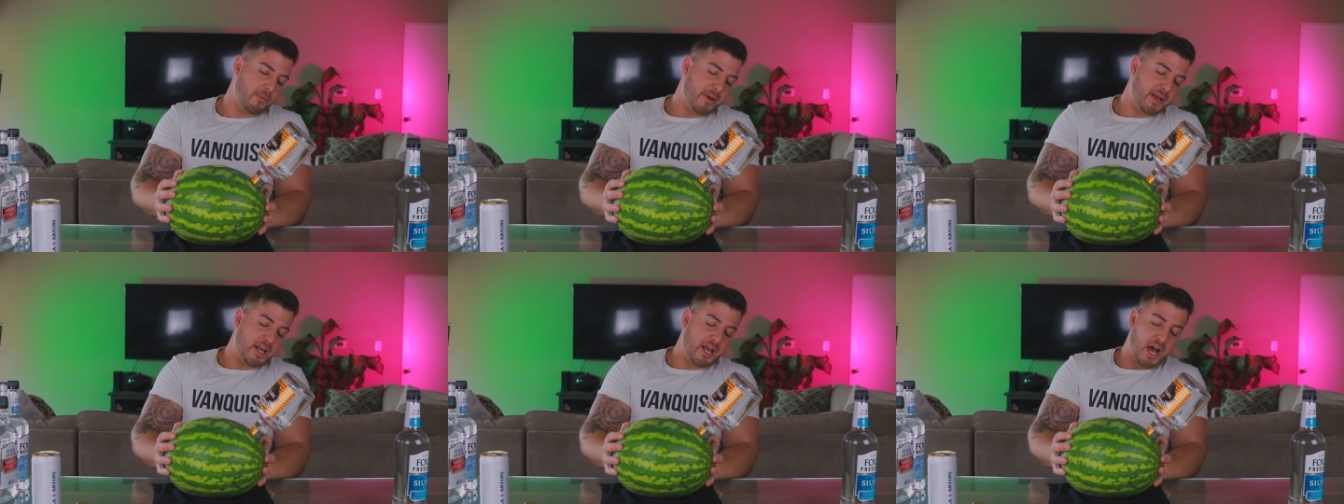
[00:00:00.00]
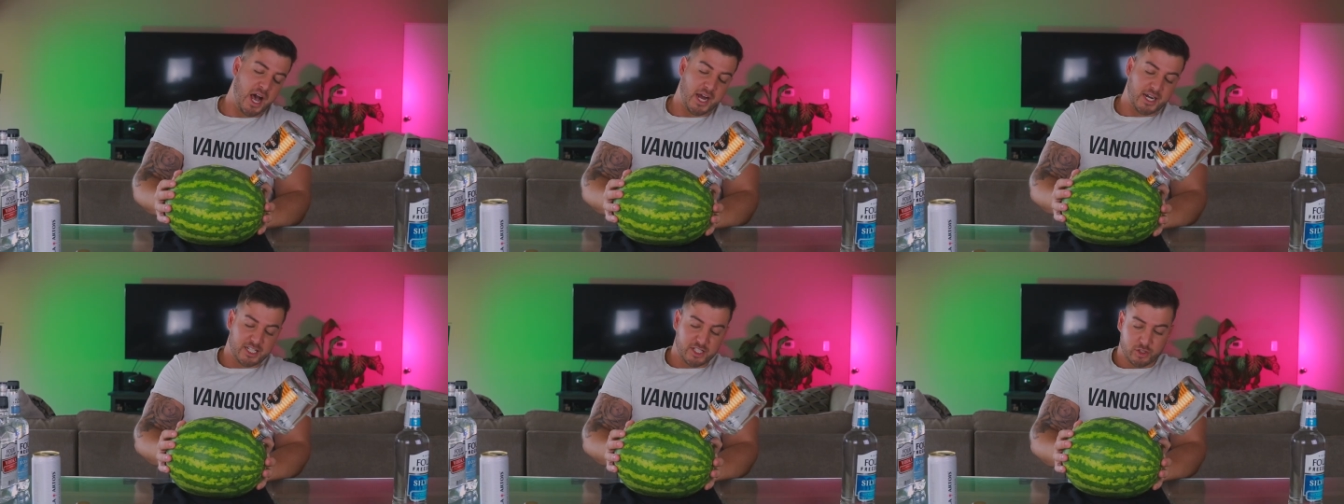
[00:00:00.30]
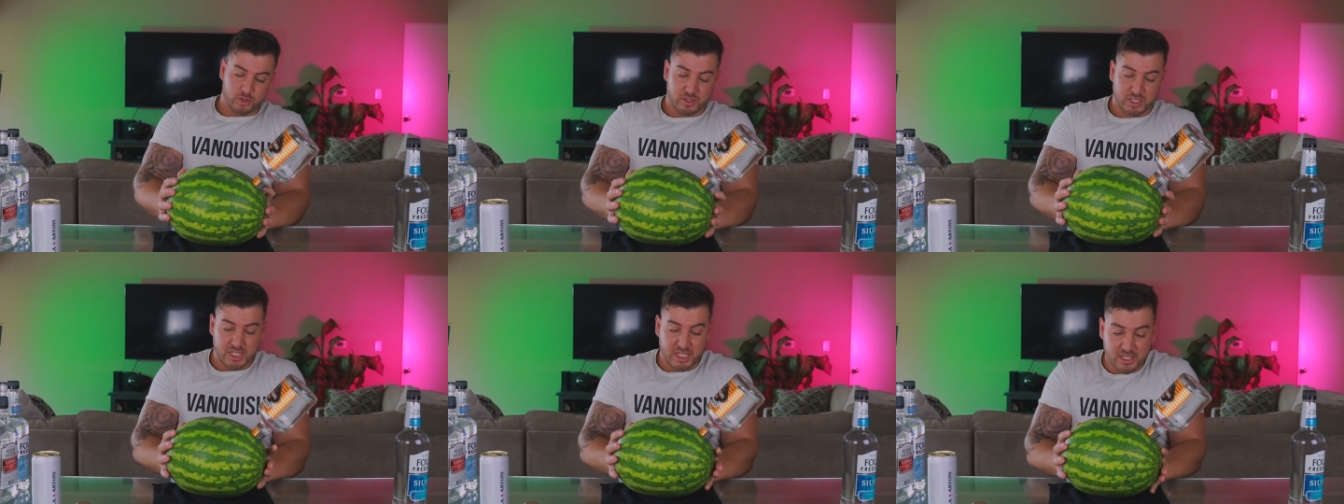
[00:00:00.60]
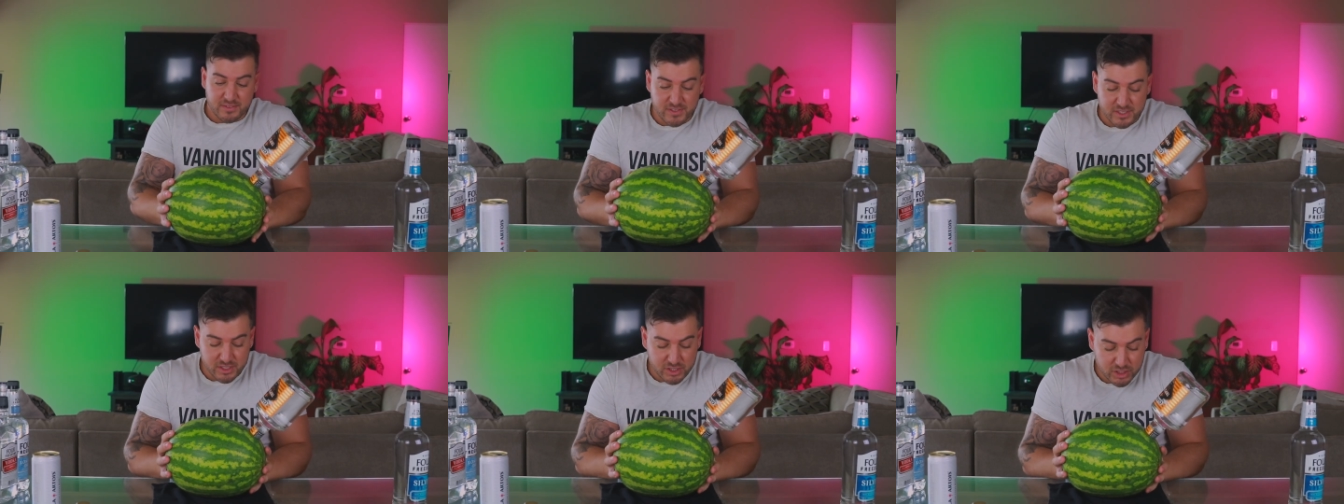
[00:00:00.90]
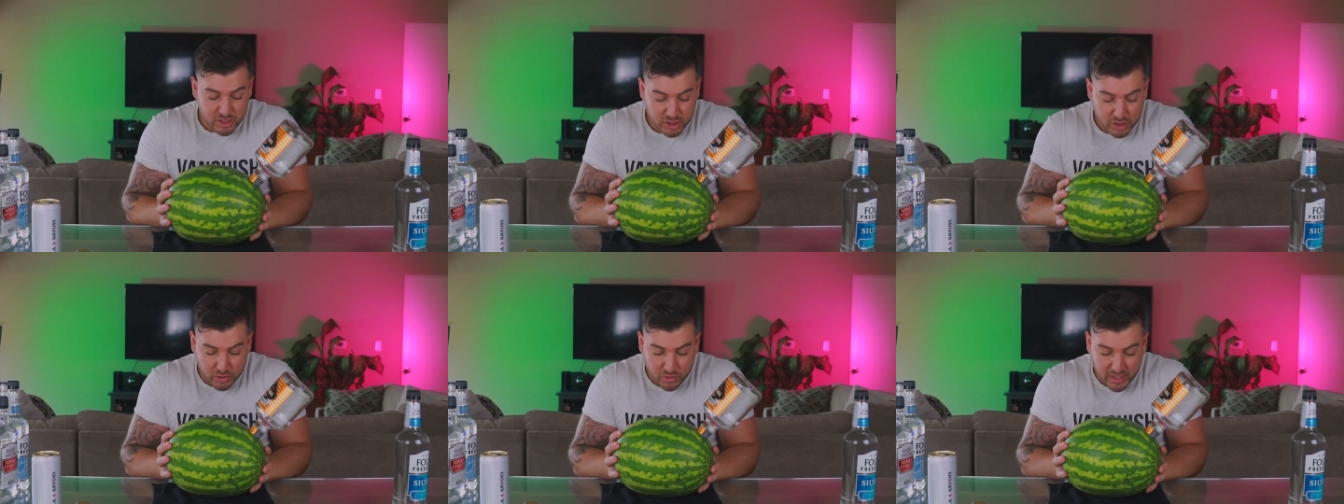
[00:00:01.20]
my God, you didn't even
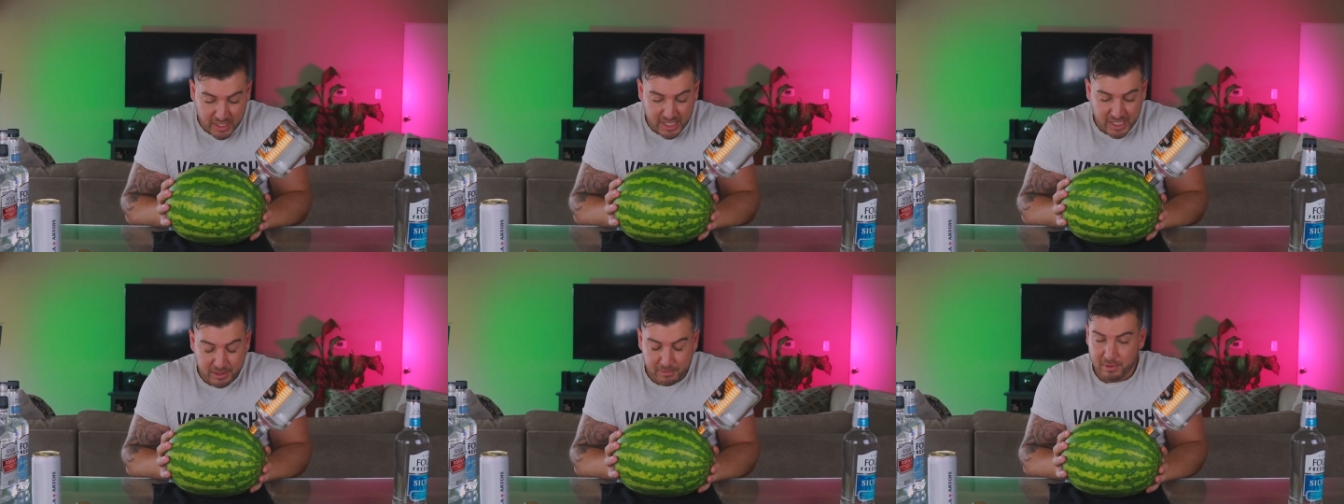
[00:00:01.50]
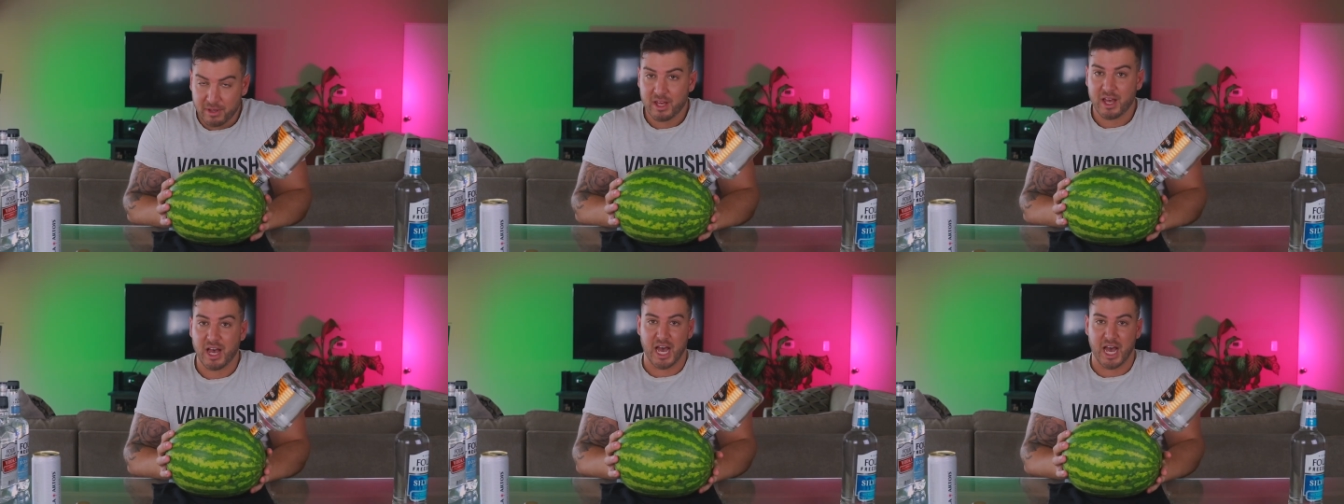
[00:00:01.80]
scream?